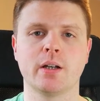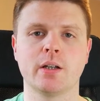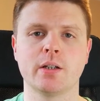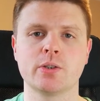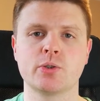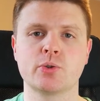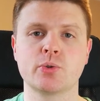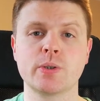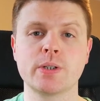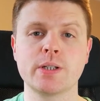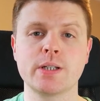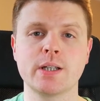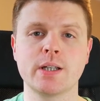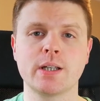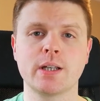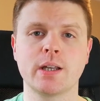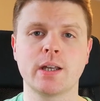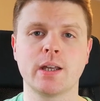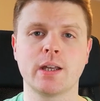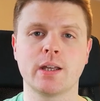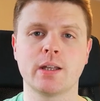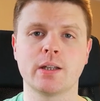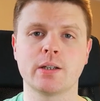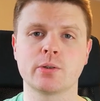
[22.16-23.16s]
drinking
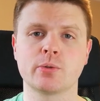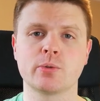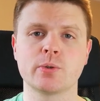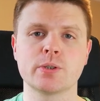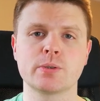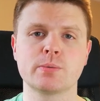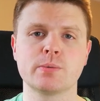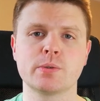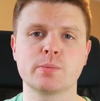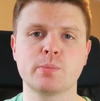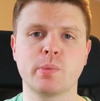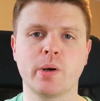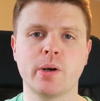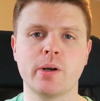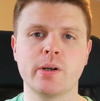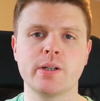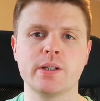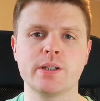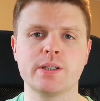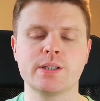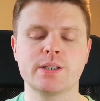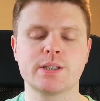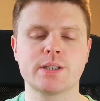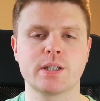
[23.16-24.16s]
and Christmas
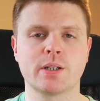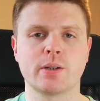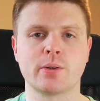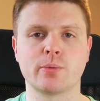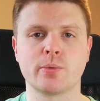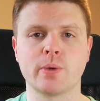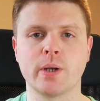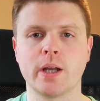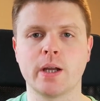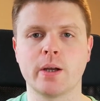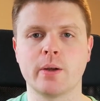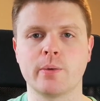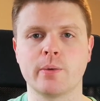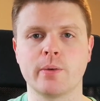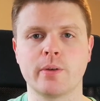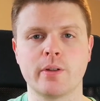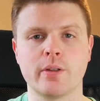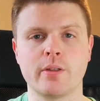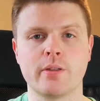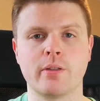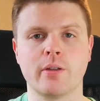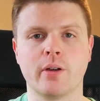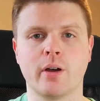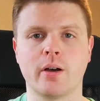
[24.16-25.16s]
parties around
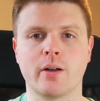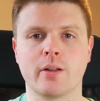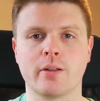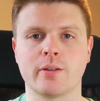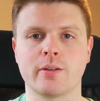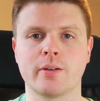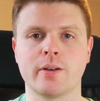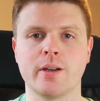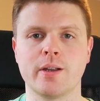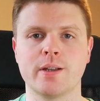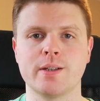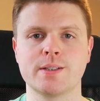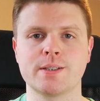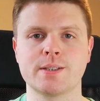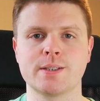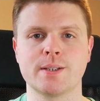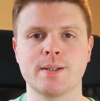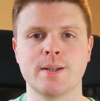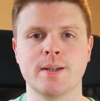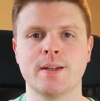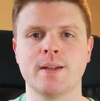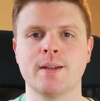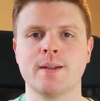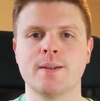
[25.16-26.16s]
the holidays.
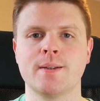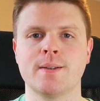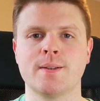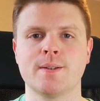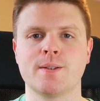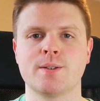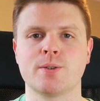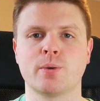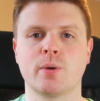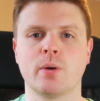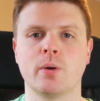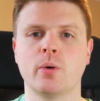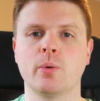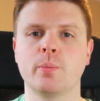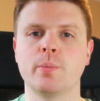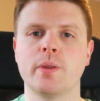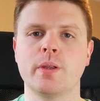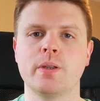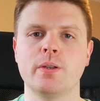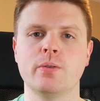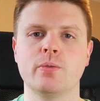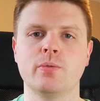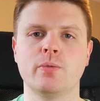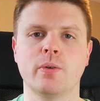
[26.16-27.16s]
So I hope
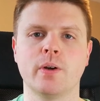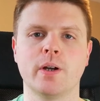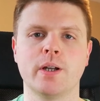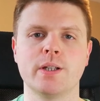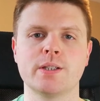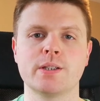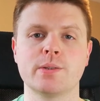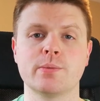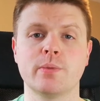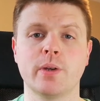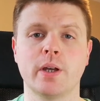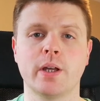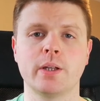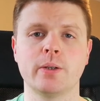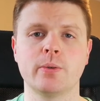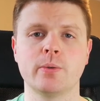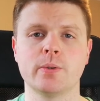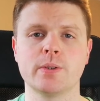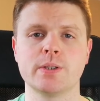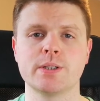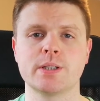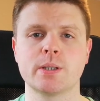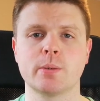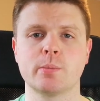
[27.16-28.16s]
that you find some value
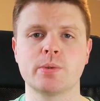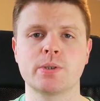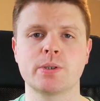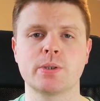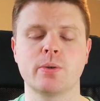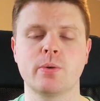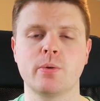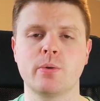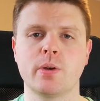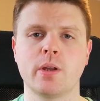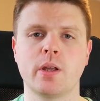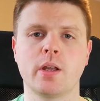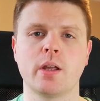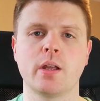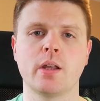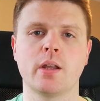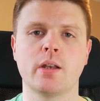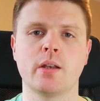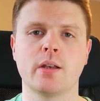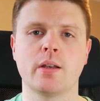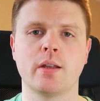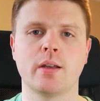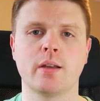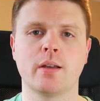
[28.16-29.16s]
in this episode
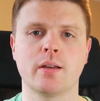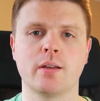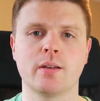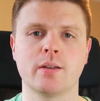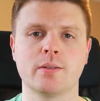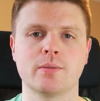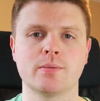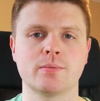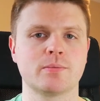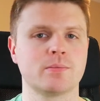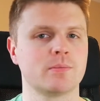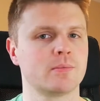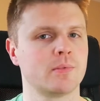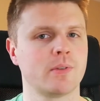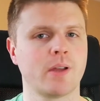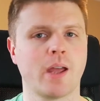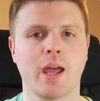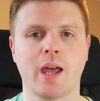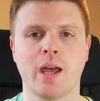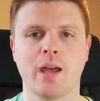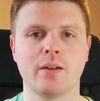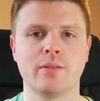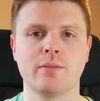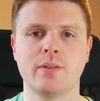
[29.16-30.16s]
and
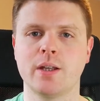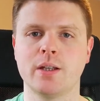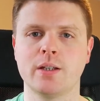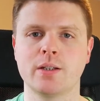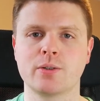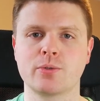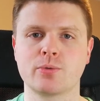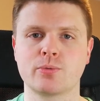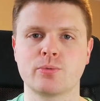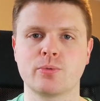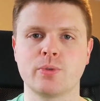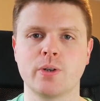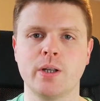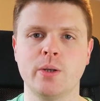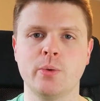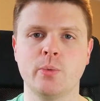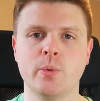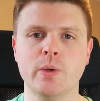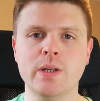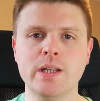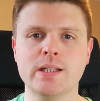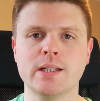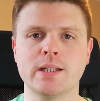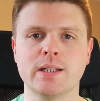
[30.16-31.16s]
have a great
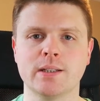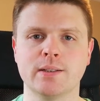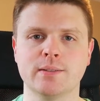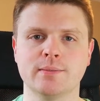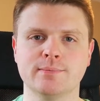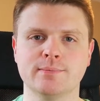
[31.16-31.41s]
week.